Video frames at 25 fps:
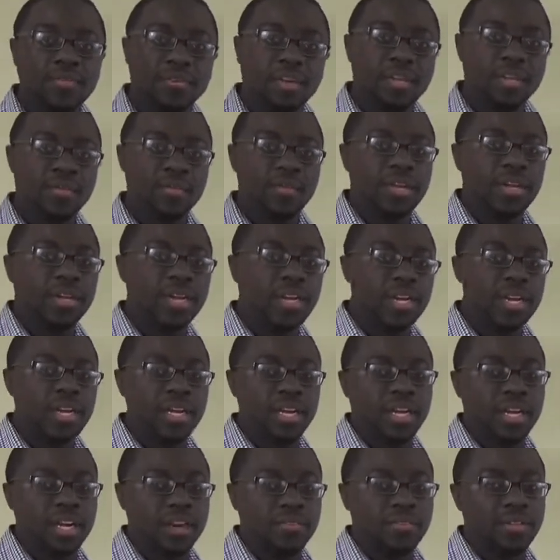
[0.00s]
and the
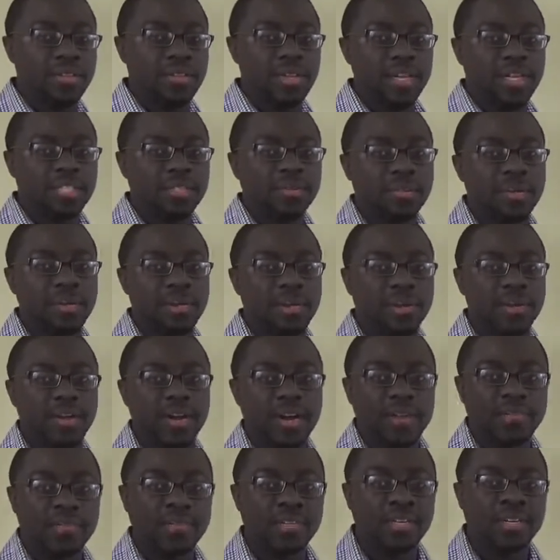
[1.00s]
beginning of the next
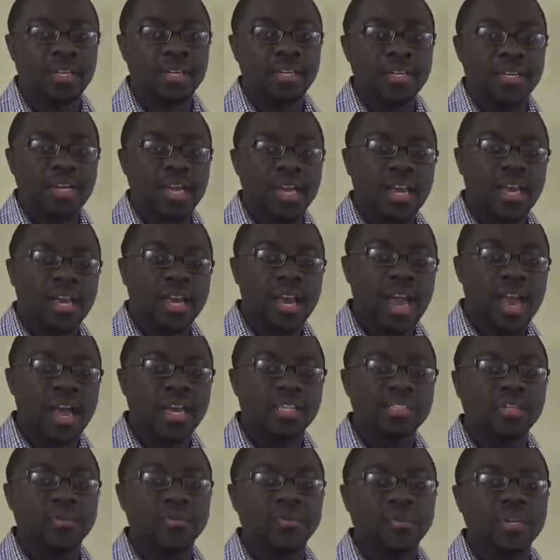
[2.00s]
paragraph, and
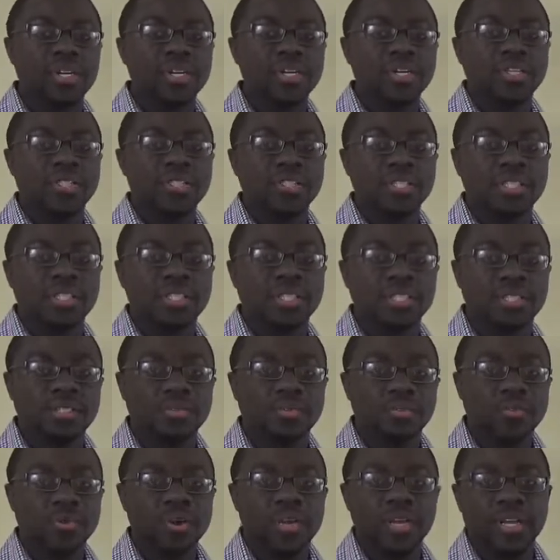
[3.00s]
as a reader, just
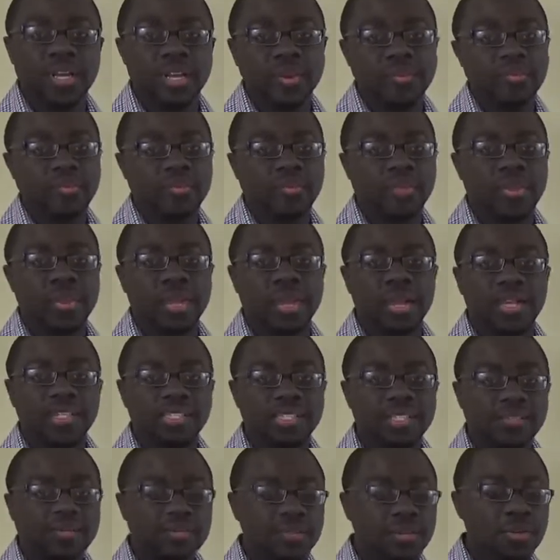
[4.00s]
read it as
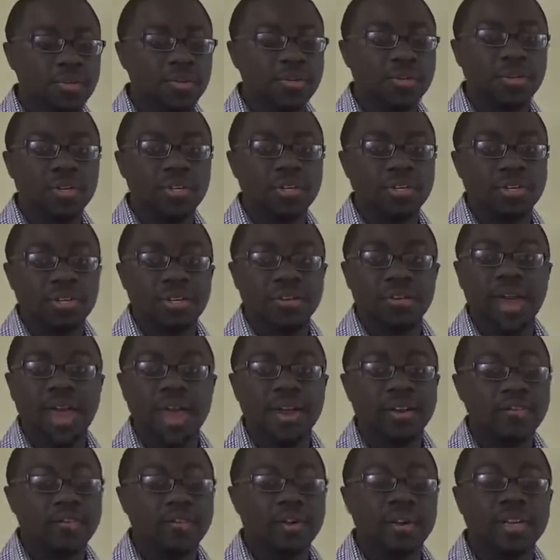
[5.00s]
if you
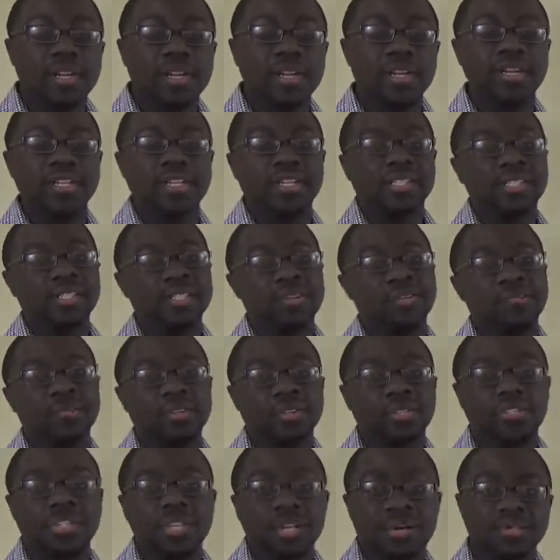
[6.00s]
hadn't written it, this is your
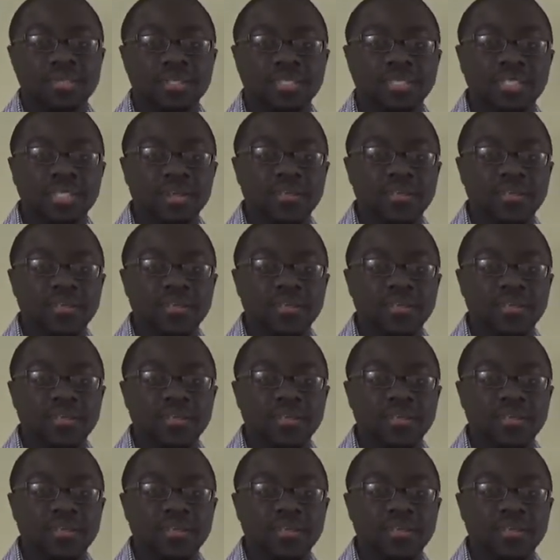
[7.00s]
first time seeing the